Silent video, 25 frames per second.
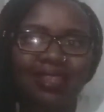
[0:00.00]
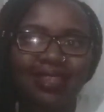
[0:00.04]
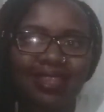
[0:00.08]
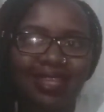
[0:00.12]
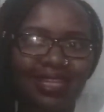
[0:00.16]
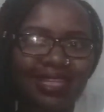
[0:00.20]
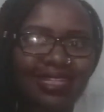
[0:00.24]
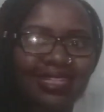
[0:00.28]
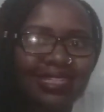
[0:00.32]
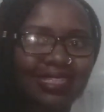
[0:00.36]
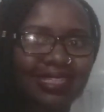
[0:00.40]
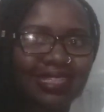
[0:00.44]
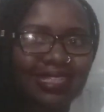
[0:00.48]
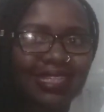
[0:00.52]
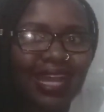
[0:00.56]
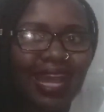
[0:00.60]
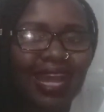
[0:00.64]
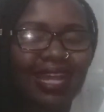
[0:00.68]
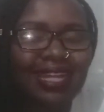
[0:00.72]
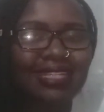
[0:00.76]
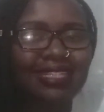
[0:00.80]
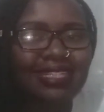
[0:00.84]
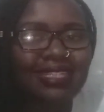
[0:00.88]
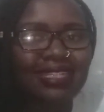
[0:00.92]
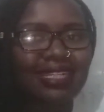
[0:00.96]
this
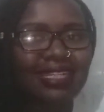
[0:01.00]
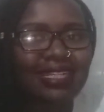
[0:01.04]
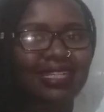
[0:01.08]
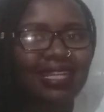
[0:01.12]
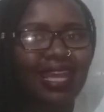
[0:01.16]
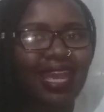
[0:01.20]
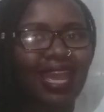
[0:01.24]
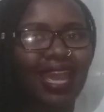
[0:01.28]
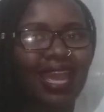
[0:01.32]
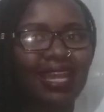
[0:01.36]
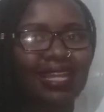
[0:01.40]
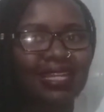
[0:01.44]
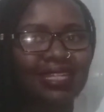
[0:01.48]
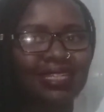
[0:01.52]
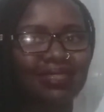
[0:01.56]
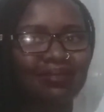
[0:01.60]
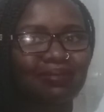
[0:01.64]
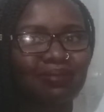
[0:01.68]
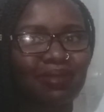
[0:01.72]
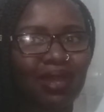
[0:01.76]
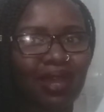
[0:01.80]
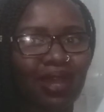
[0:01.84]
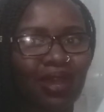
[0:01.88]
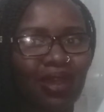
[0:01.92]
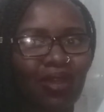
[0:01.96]
until the
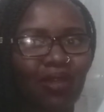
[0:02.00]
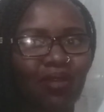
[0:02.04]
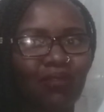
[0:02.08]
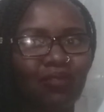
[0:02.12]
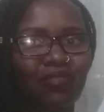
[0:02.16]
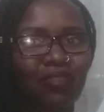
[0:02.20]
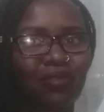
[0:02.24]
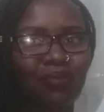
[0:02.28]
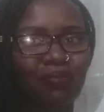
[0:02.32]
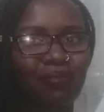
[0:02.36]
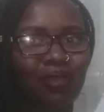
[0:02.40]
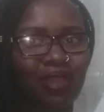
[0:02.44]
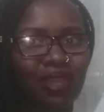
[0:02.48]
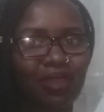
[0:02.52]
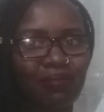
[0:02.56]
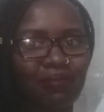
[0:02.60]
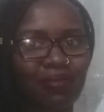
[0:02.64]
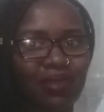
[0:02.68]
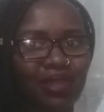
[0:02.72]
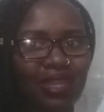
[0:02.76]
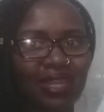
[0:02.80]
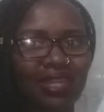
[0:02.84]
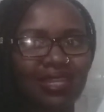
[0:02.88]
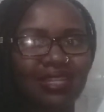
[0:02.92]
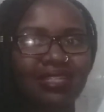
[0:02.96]
eczema of the
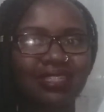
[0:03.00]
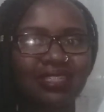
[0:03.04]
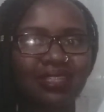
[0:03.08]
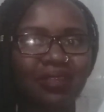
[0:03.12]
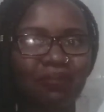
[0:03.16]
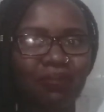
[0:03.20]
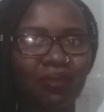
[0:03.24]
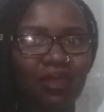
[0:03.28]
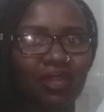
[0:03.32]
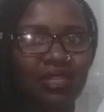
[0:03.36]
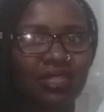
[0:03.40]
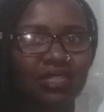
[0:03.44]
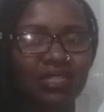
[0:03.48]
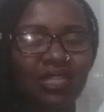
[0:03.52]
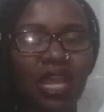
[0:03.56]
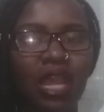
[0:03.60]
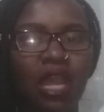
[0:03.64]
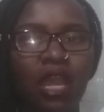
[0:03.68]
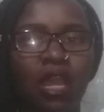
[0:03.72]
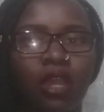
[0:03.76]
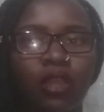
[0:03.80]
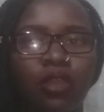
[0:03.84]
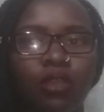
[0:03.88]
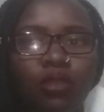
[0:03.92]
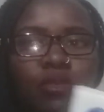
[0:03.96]
baby disappears.
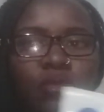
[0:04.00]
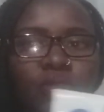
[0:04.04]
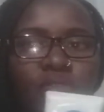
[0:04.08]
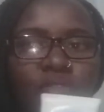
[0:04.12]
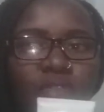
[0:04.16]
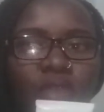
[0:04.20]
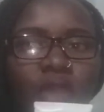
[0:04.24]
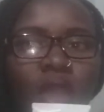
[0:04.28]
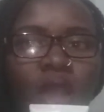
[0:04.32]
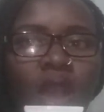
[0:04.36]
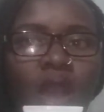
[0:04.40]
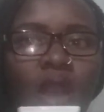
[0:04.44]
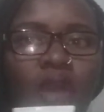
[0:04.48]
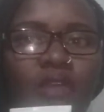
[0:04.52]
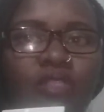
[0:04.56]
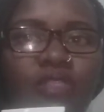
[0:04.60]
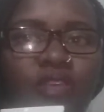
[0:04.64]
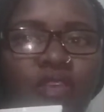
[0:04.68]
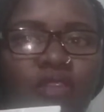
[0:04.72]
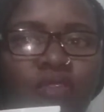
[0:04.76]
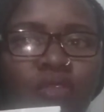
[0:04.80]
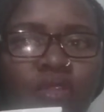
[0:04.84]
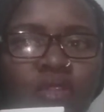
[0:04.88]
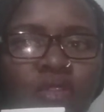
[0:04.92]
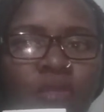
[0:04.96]
Use
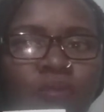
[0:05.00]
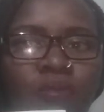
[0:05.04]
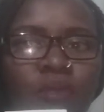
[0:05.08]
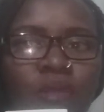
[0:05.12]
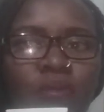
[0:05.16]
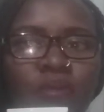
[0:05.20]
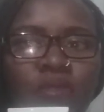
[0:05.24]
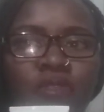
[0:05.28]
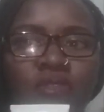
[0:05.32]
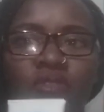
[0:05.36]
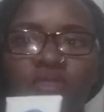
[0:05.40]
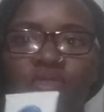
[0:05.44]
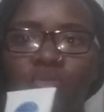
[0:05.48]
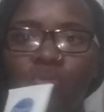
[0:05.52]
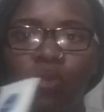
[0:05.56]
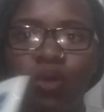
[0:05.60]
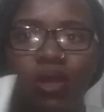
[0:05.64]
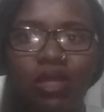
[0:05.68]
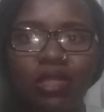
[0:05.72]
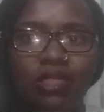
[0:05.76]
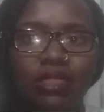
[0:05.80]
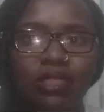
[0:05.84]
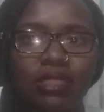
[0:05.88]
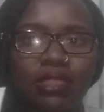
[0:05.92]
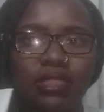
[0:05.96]
this on the baby just
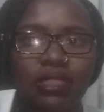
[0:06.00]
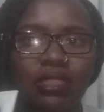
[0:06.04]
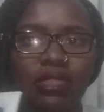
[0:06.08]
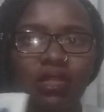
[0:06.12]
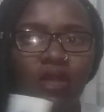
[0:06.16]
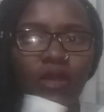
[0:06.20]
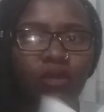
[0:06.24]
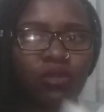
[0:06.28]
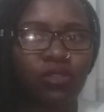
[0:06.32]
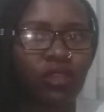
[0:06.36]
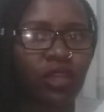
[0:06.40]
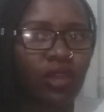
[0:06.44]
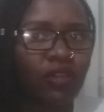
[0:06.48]
once on the